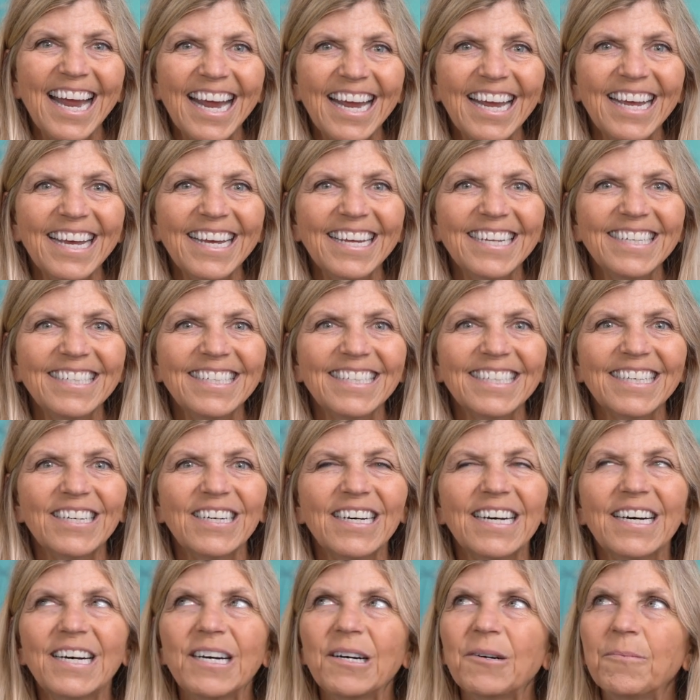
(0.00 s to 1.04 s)
and
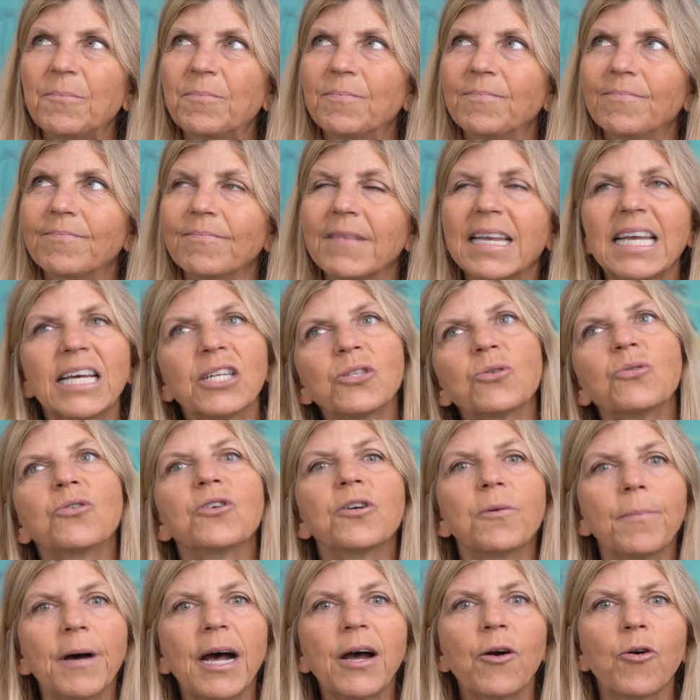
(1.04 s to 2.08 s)

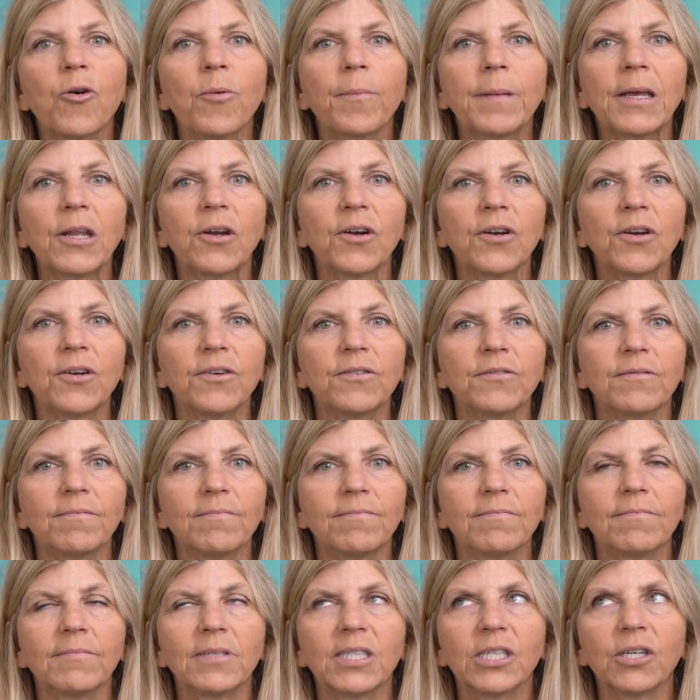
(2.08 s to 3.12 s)
or a power meter.
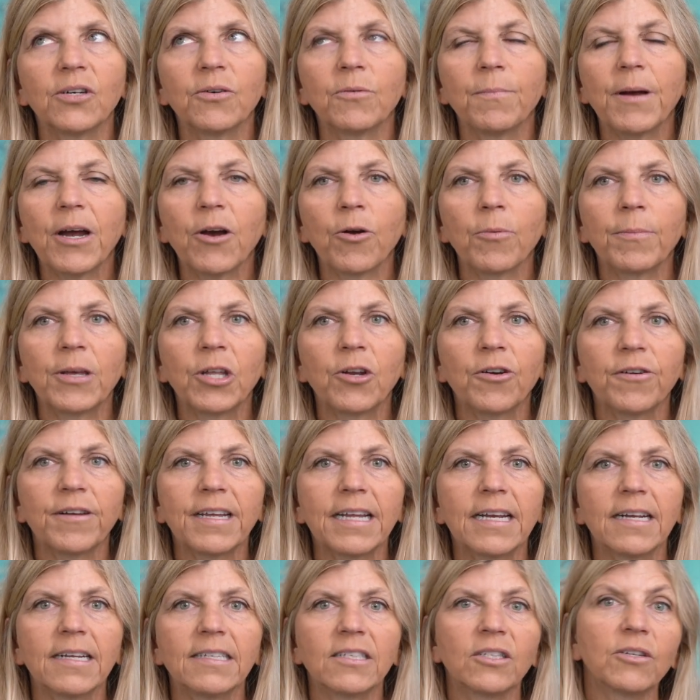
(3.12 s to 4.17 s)
So power meter
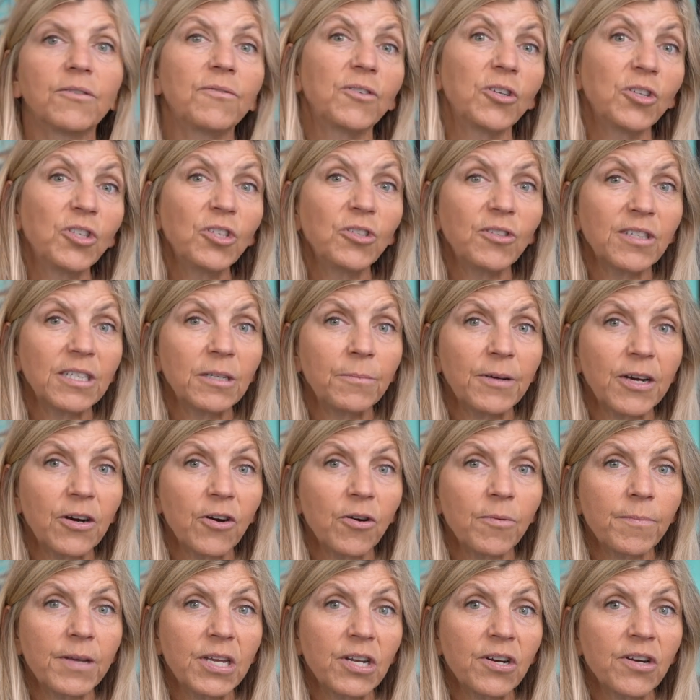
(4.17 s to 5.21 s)
data. So if you're using a
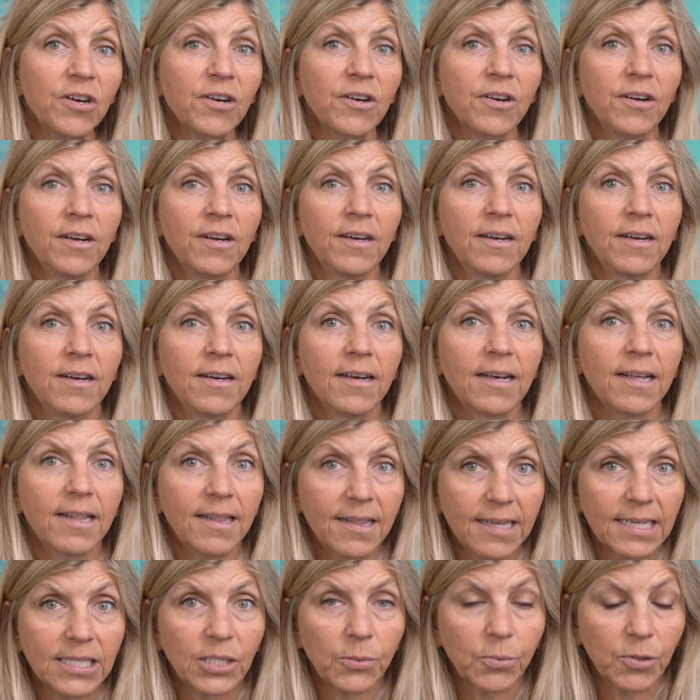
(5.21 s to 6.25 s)
power meter,
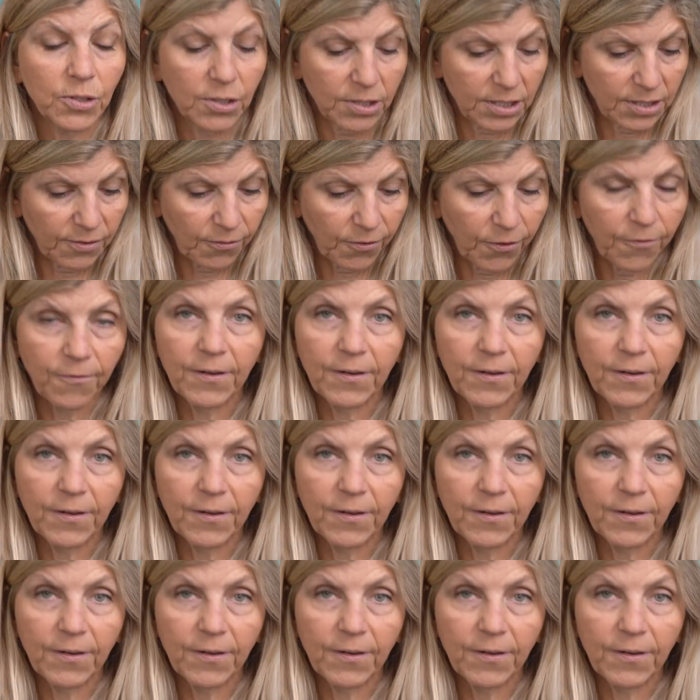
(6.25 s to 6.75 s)
this works for